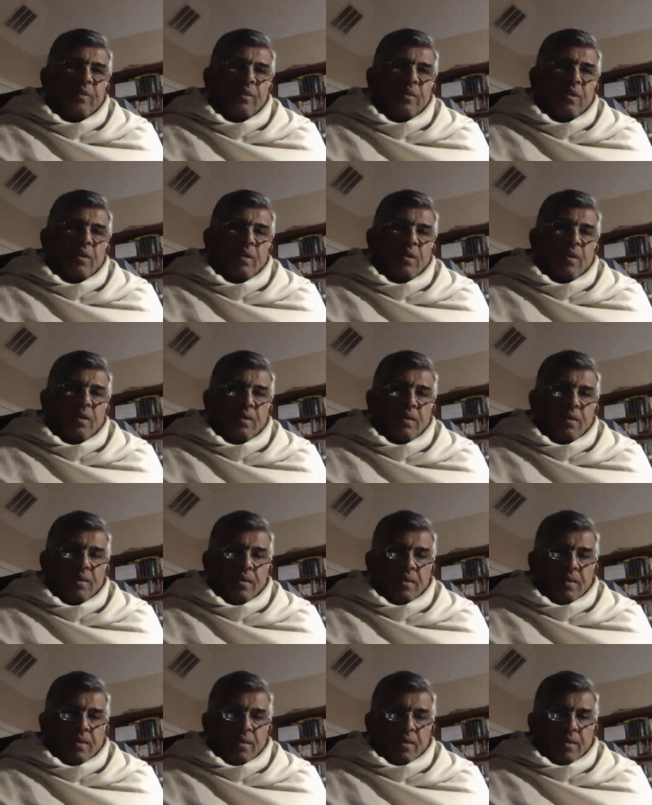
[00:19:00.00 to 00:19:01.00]

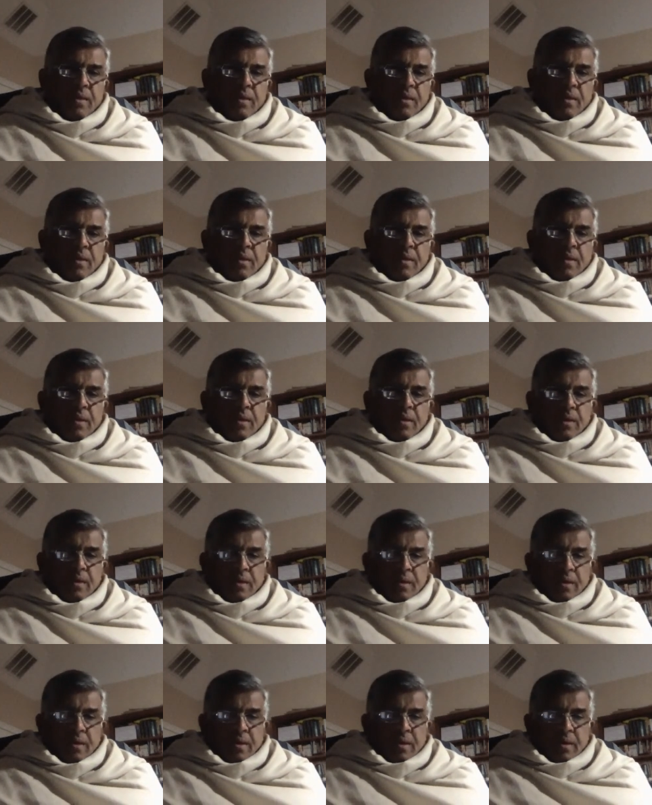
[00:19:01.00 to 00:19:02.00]

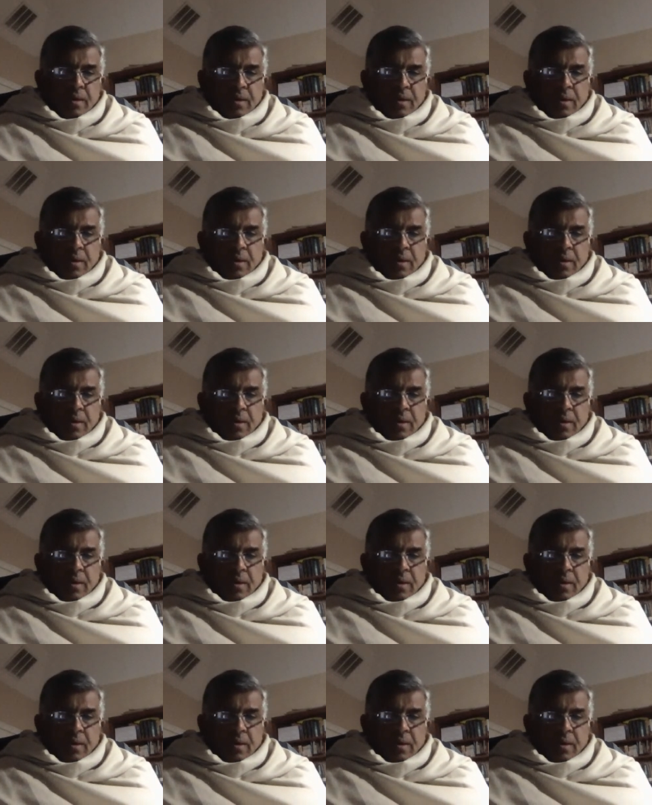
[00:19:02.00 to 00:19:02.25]
No one is speaking in this clip.